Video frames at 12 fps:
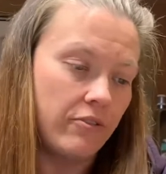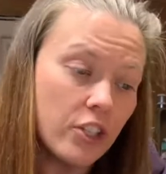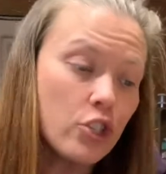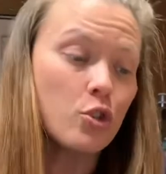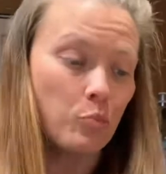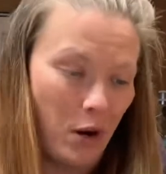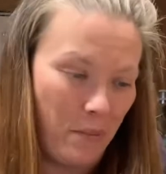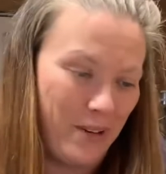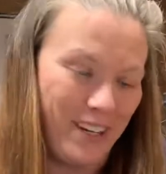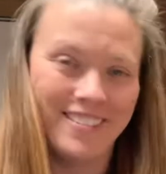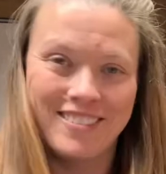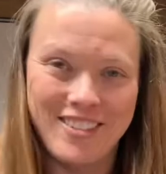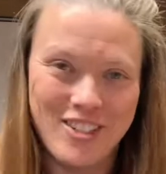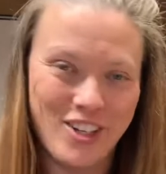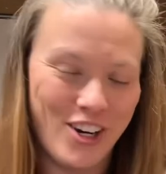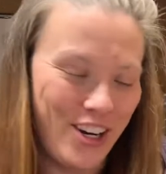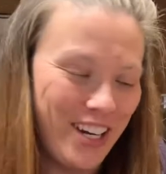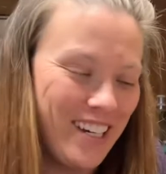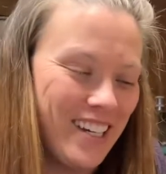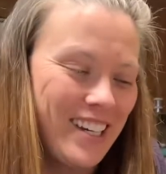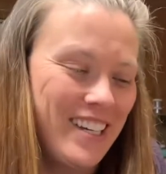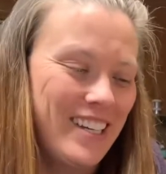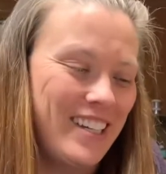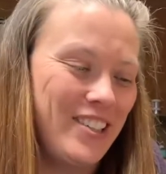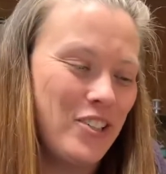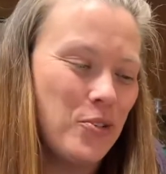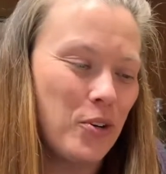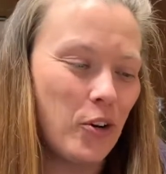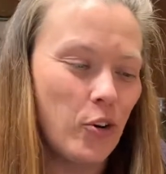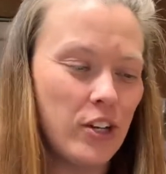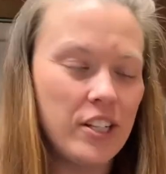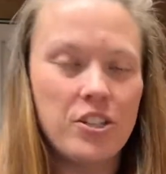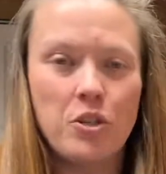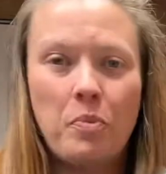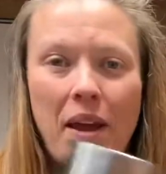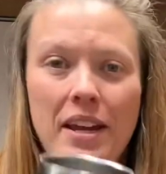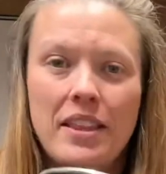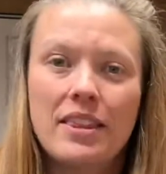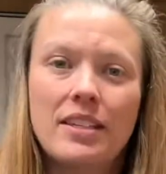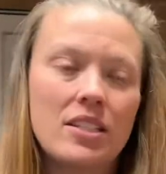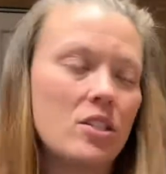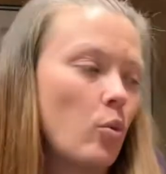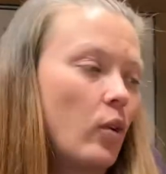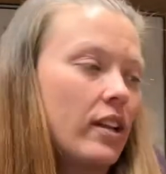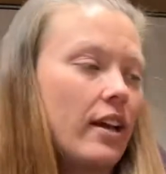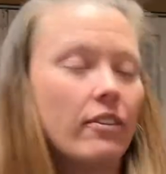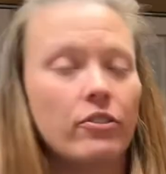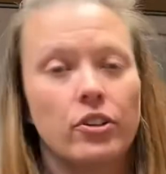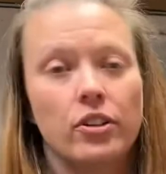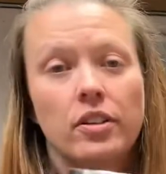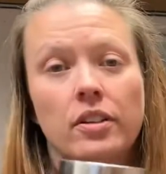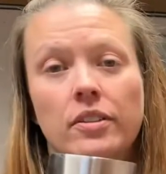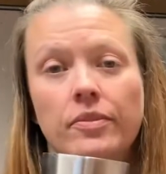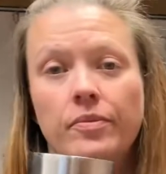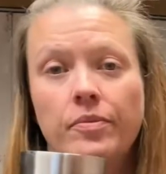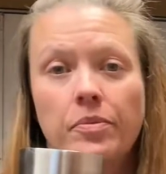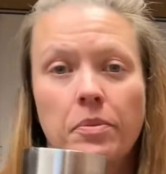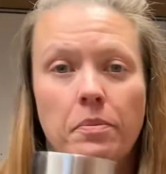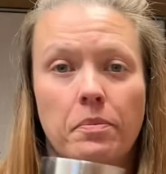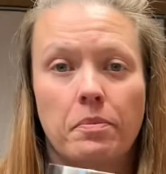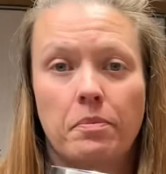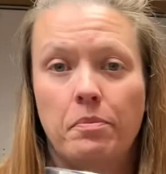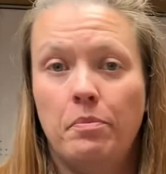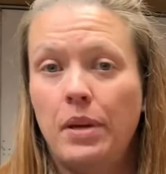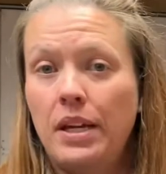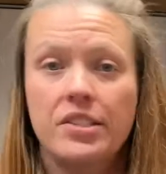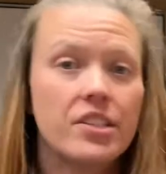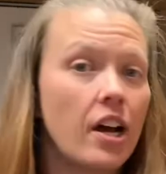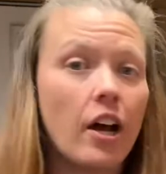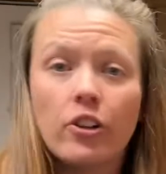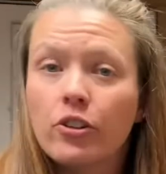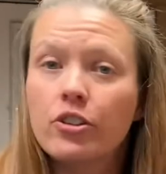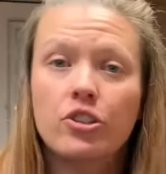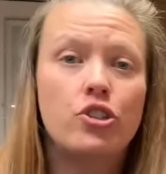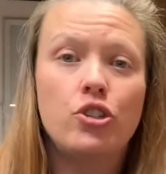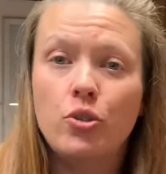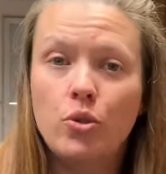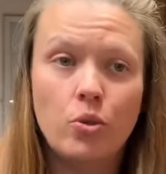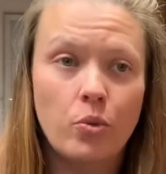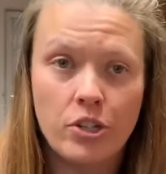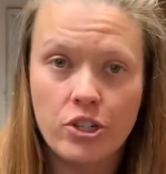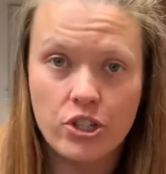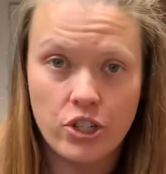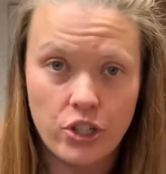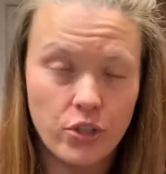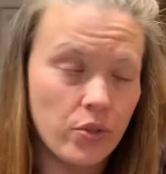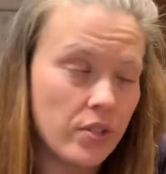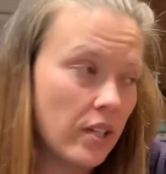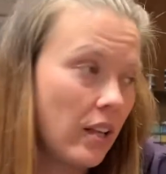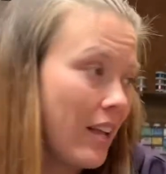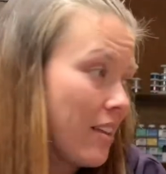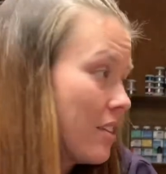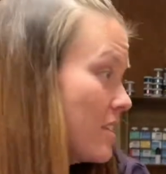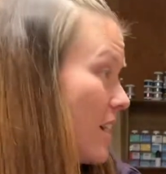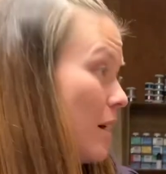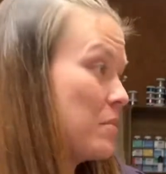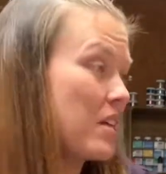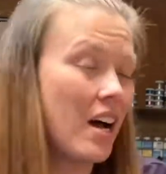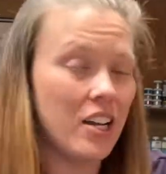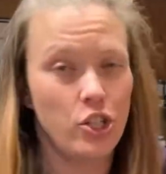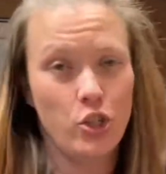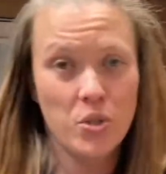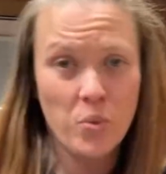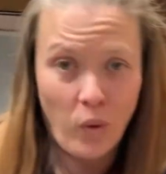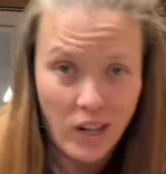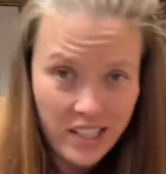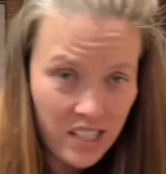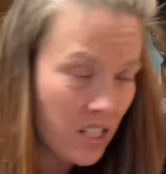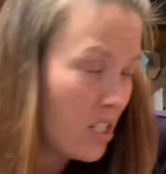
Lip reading: prepping, sorry, you are going to paint this whatever base color that you wish to use. A lot of the times I use white,